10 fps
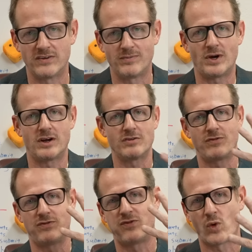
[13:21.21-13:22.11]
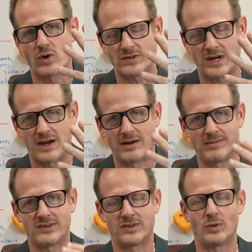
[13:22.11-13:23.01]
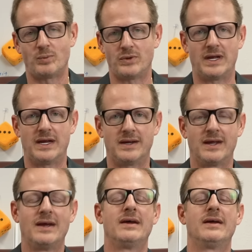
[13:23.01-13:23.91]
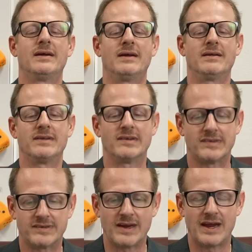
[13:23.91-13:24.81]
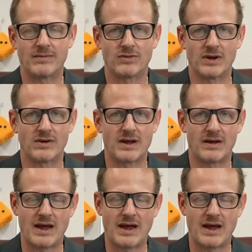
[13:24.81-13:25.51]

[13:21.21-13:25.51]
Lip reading: you've bought in four times, still playing the same $300.